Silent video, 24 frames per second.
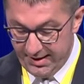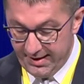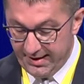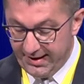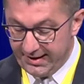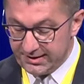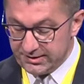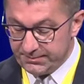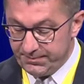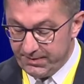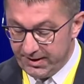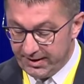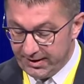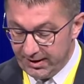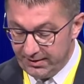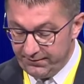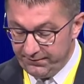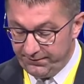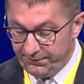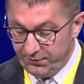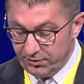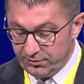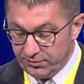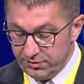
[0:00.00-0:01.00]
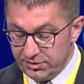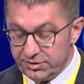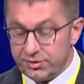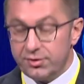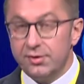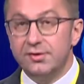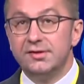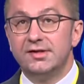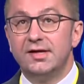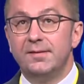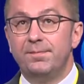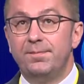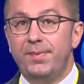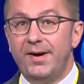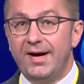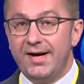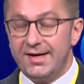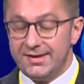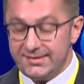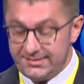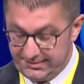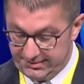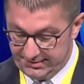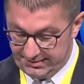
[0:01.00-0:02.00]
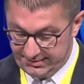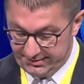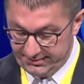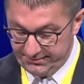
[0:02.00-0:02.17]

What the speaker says: has become focused on the past